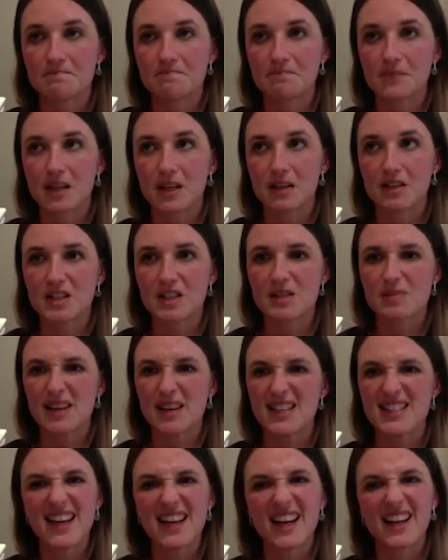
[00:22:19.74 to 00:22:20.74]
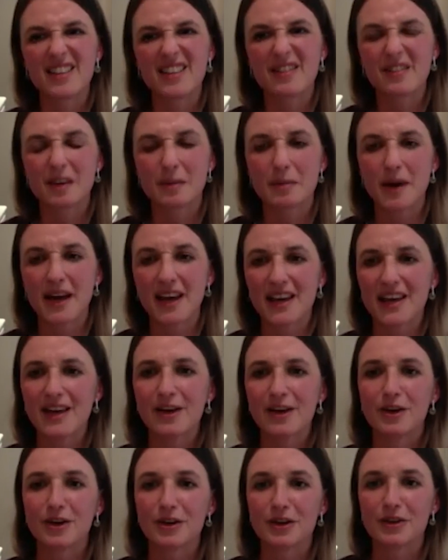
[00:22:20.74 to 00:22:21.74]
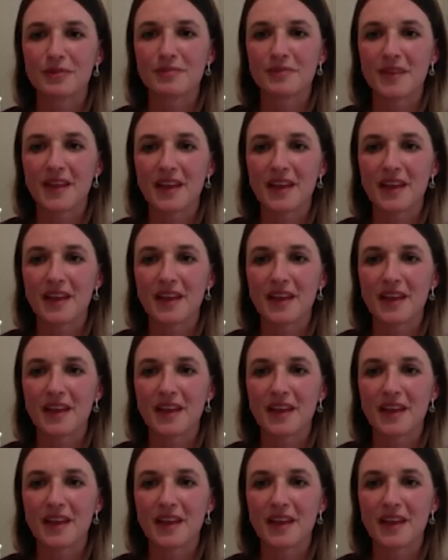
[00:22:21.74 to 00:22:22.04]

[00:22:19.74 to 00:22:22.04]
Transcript: just myself and my ego,